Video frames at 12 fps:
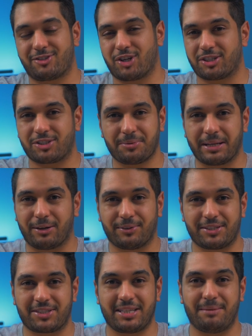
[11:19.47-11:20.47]
just doing it on
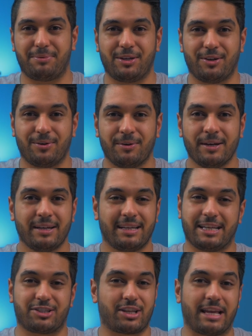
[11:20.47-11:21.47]
the CPU
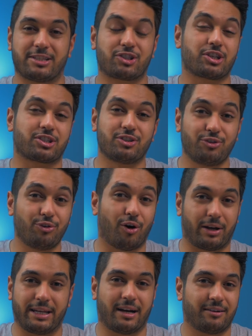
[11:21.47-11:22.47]
is just
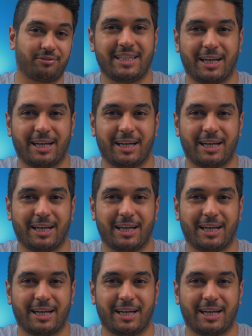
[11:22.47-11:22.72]
not enough.